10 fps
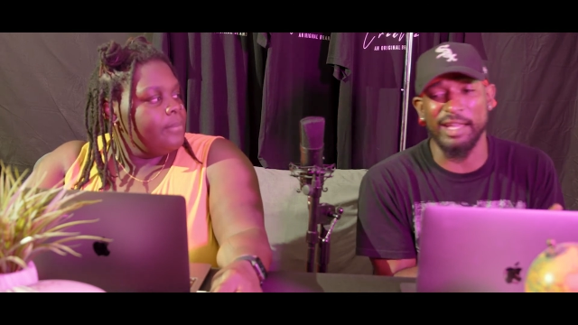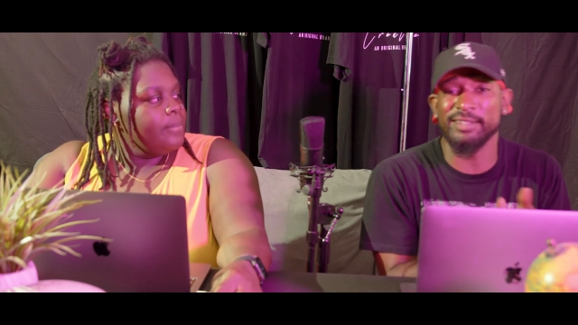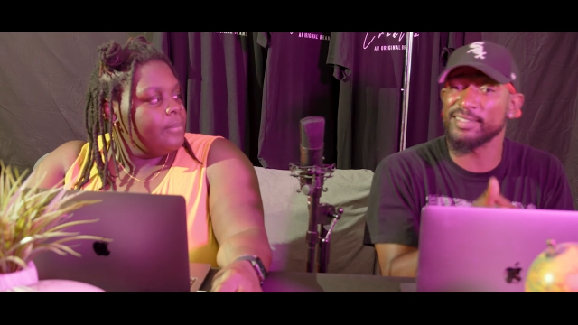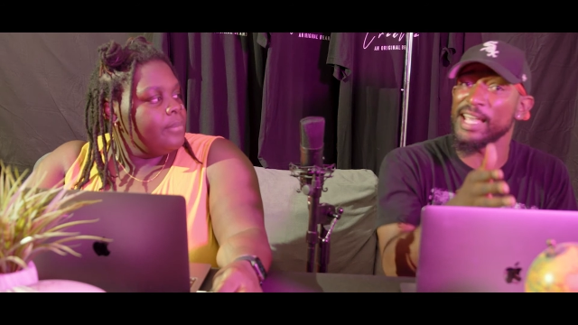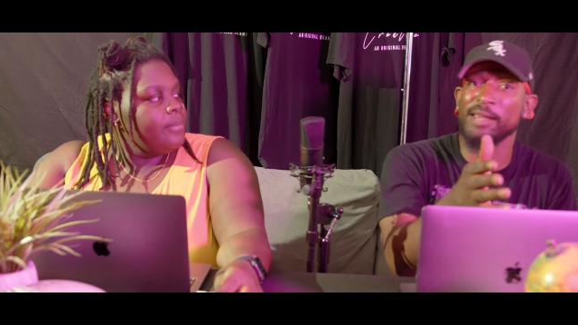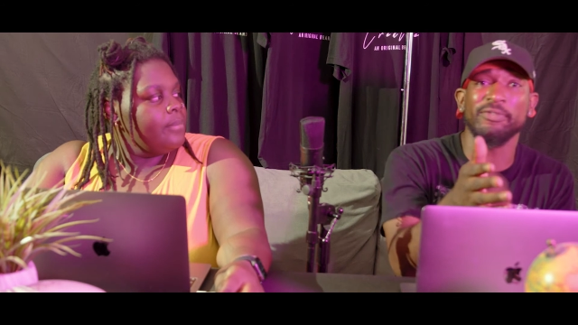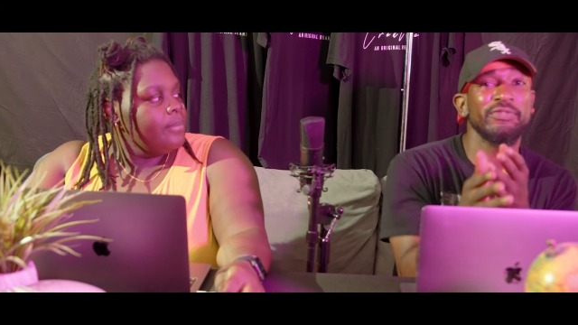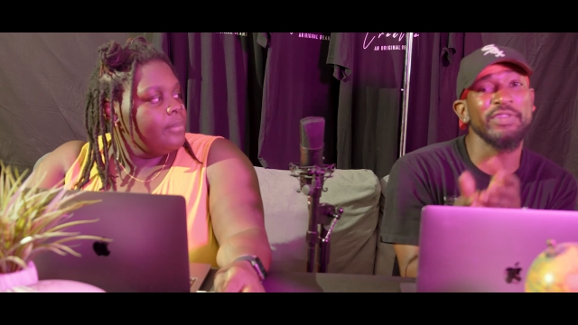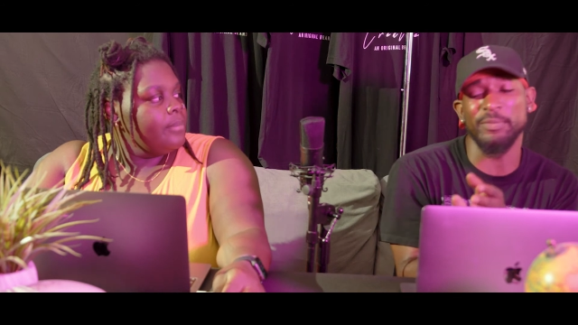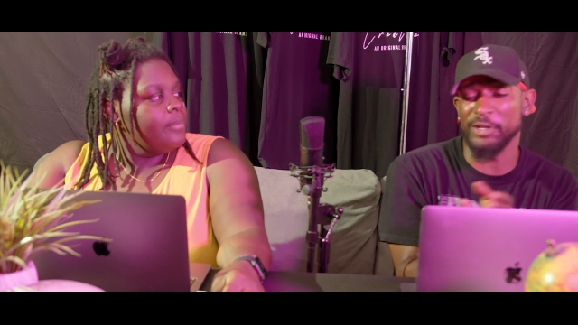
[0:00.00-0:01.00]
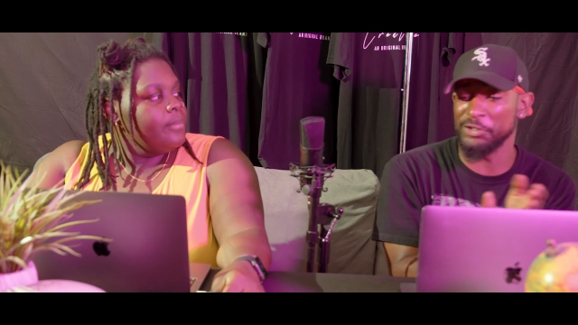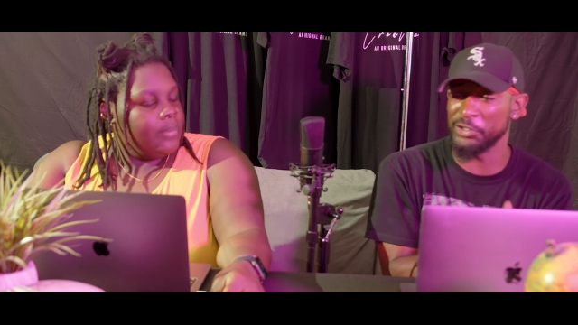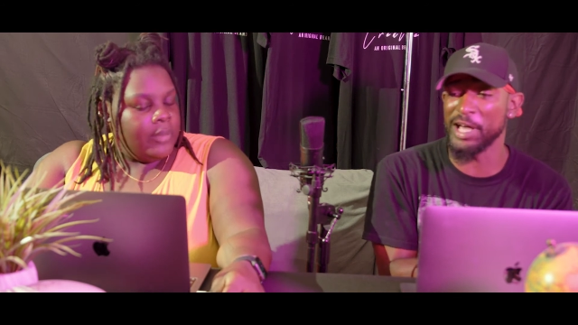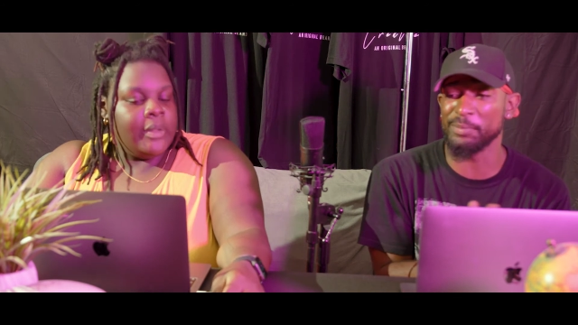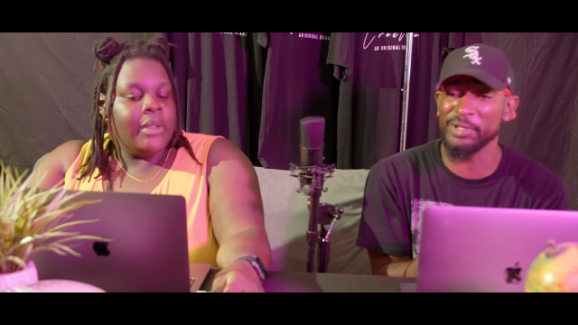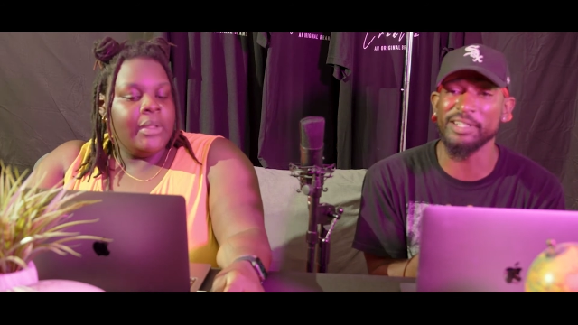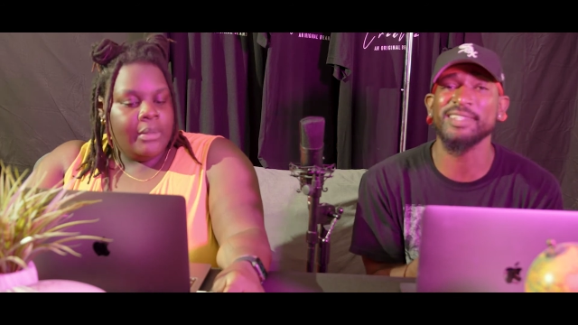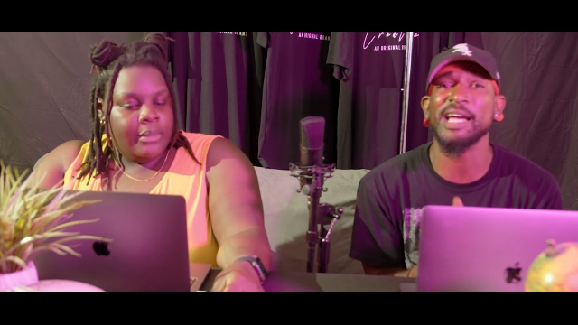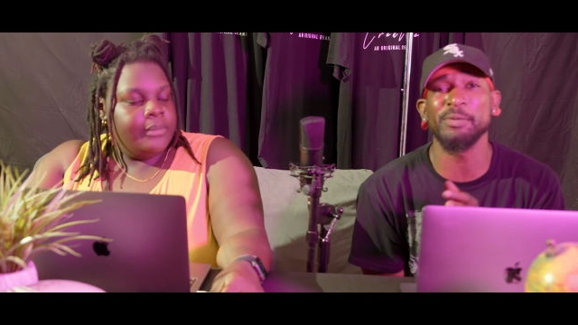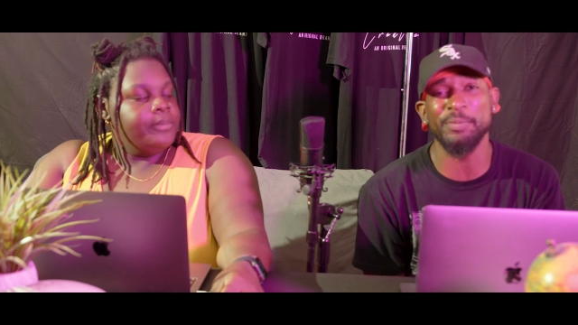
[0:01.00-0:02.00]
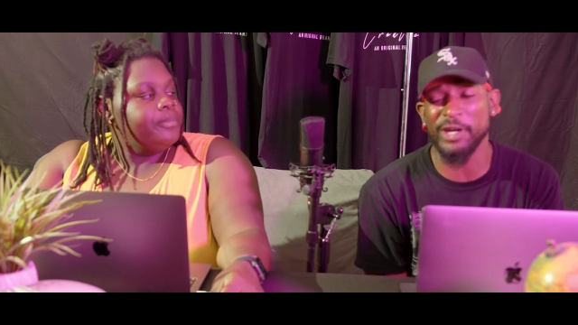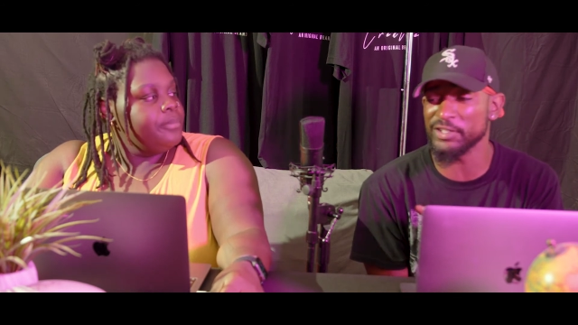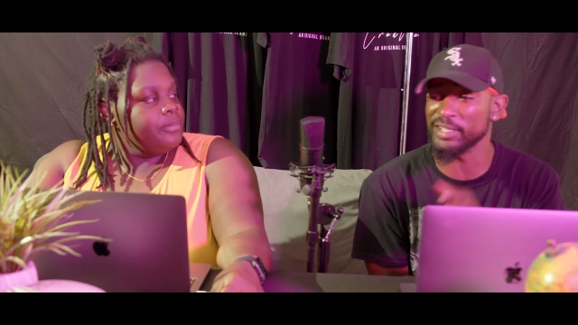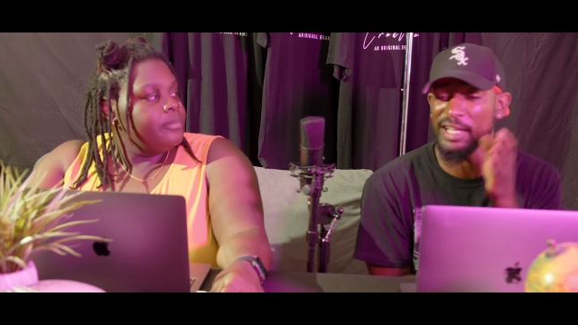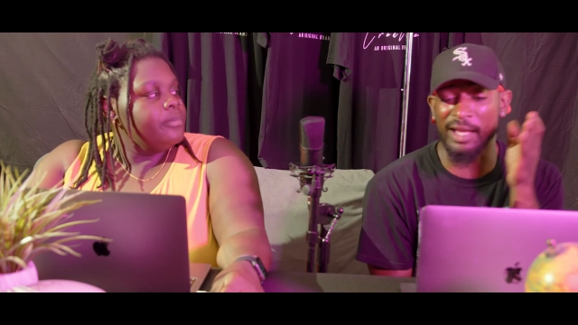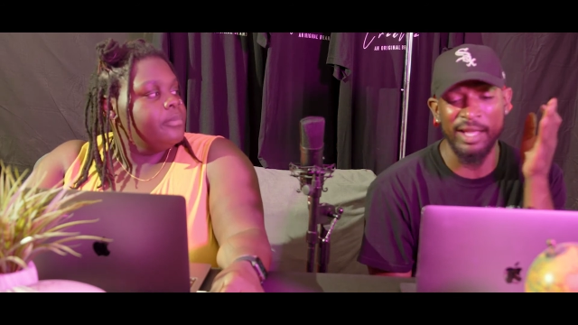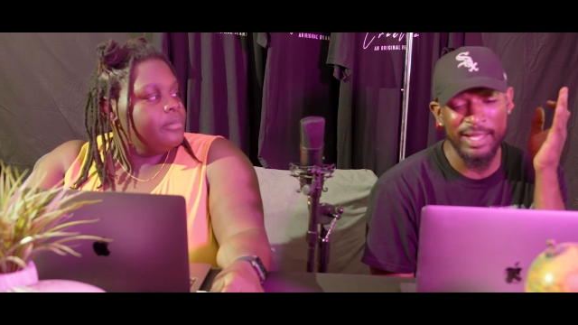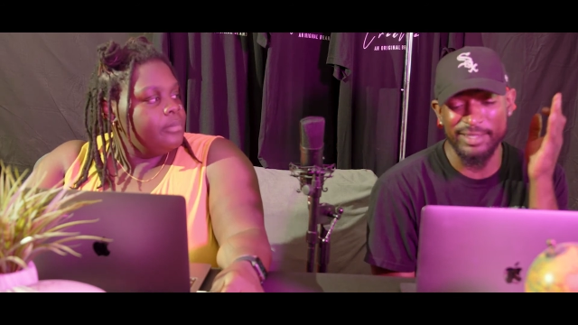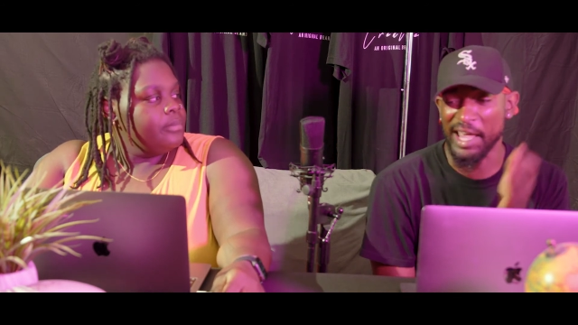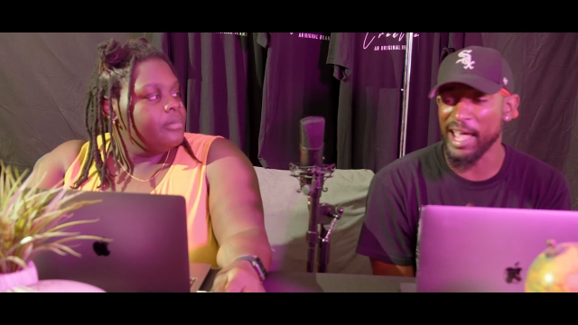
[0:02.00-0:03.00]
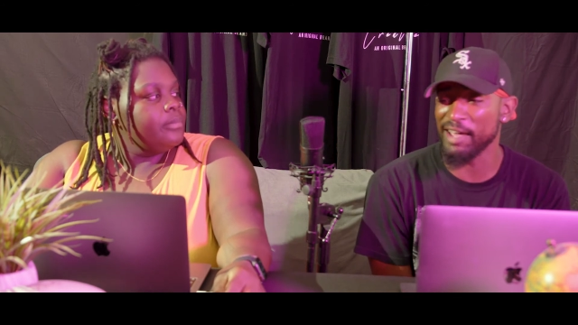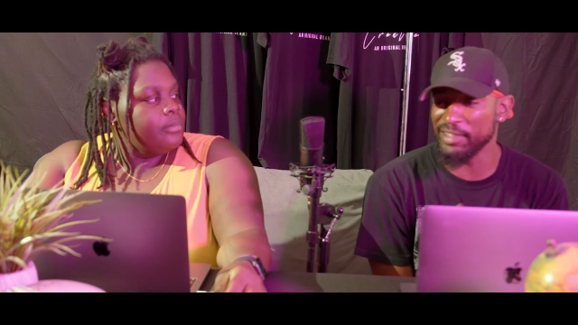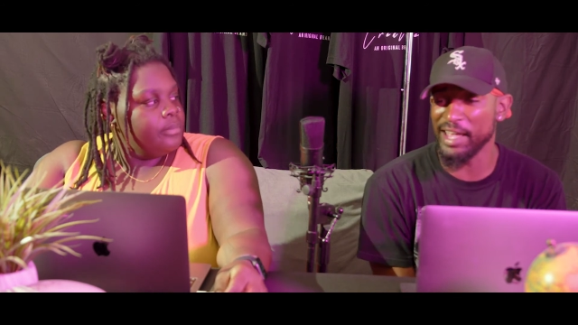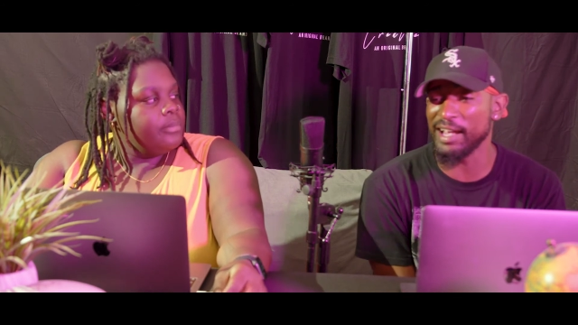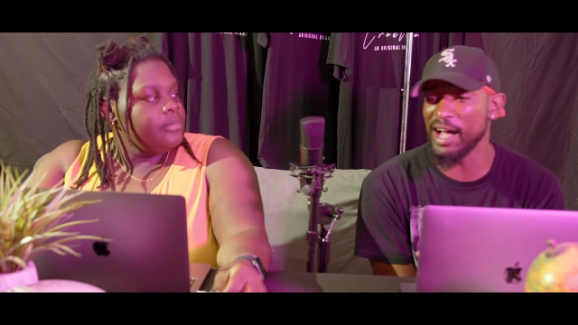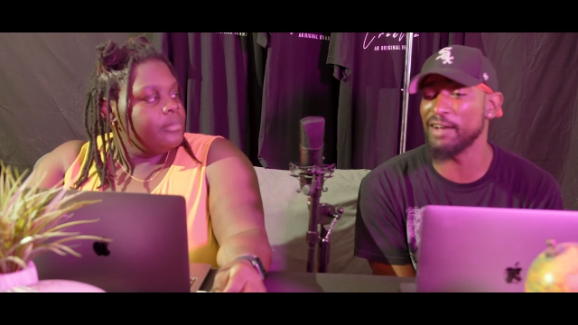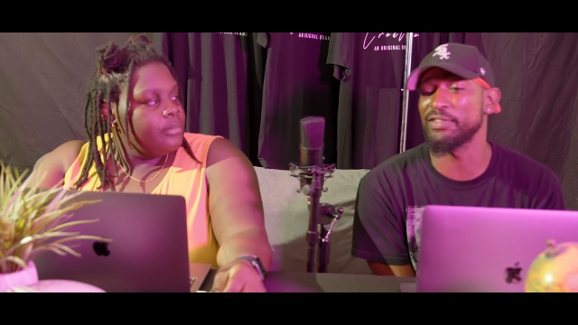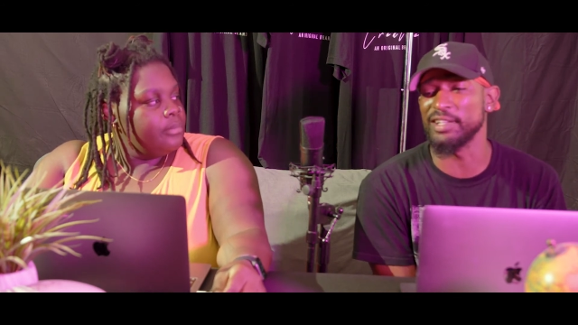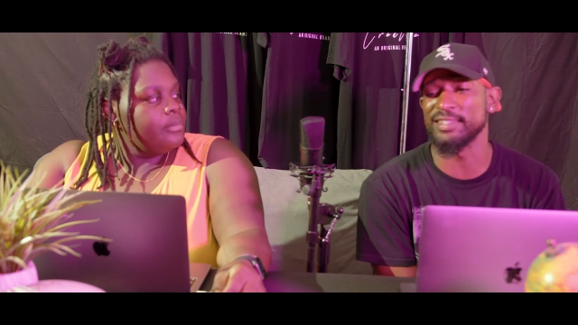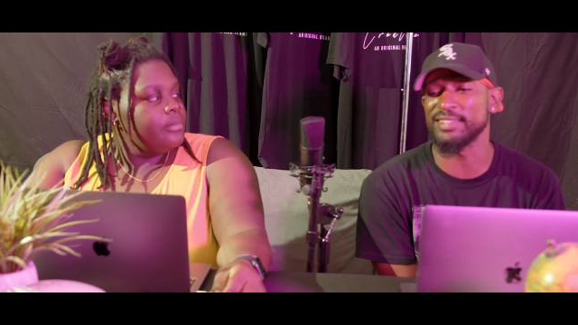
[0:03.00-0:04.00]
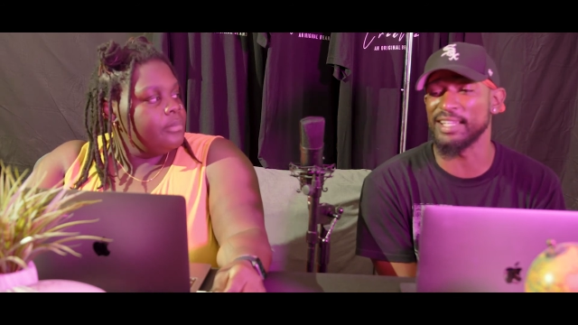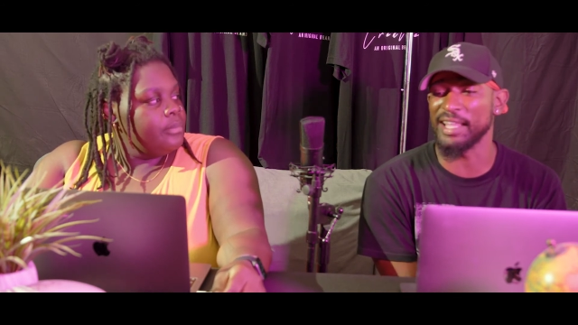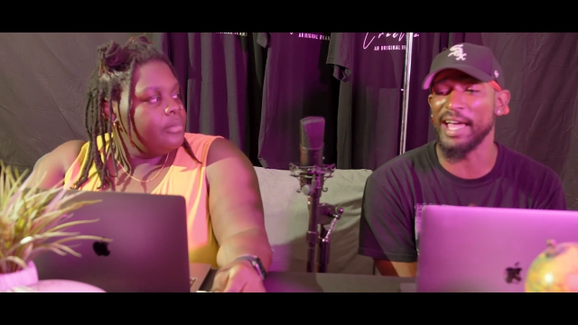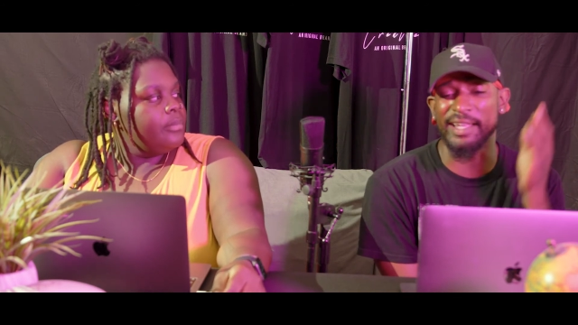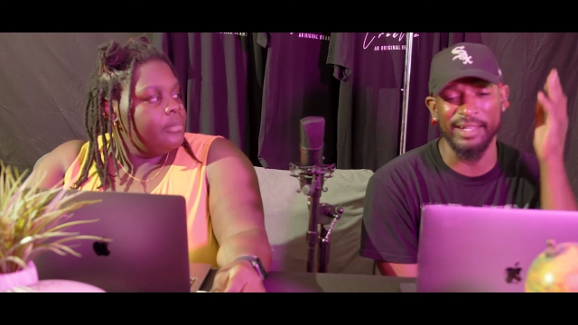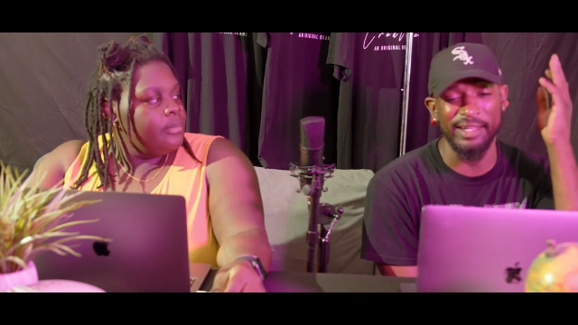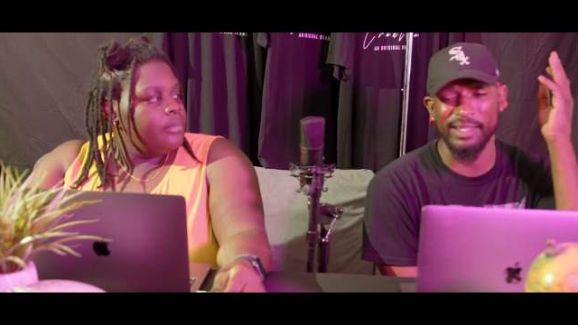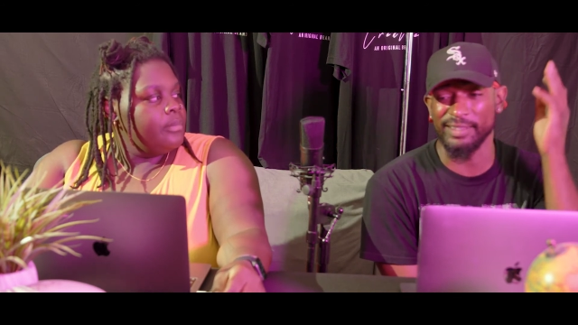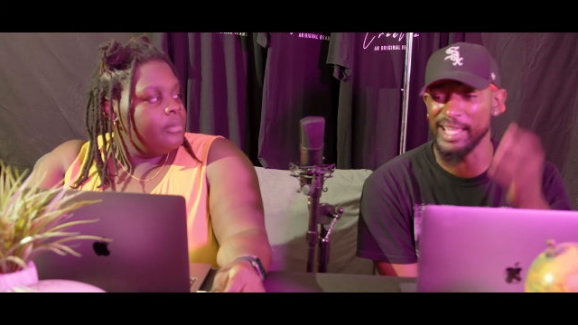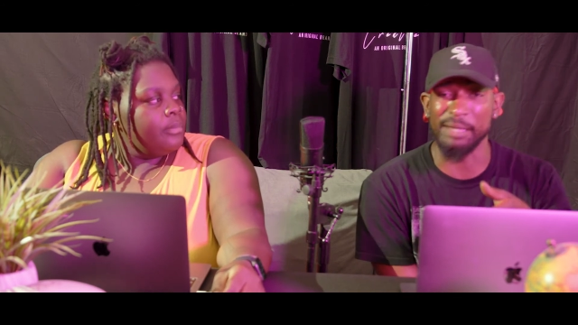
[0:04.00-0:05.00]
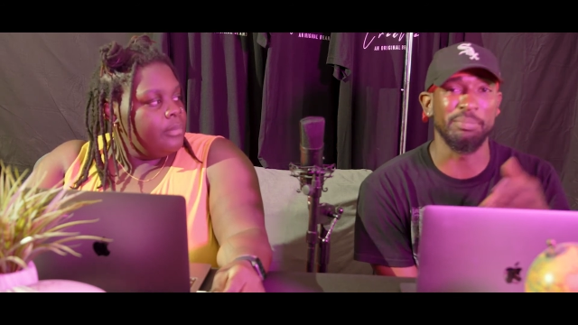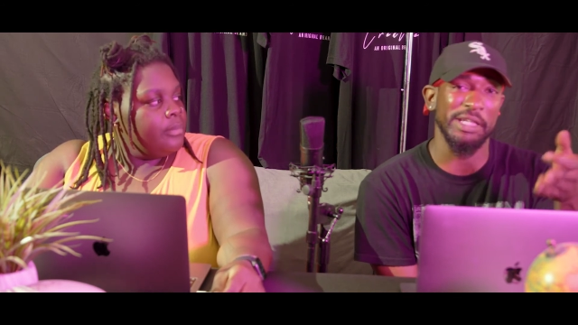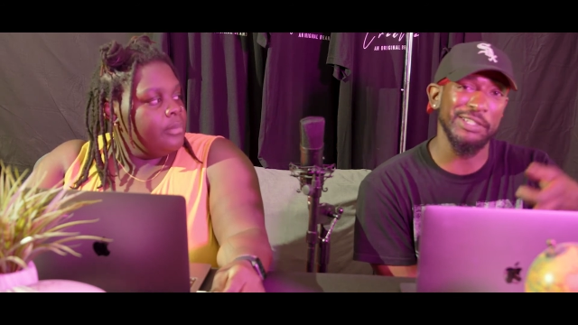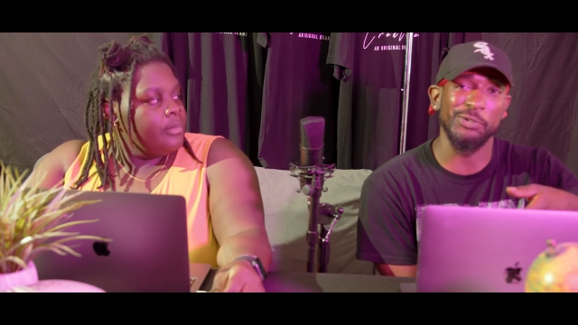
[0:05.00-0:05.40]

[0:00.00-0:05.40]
Speaker 1: It's the same for females. You gotta be the type of person that to have that confidence that like they picked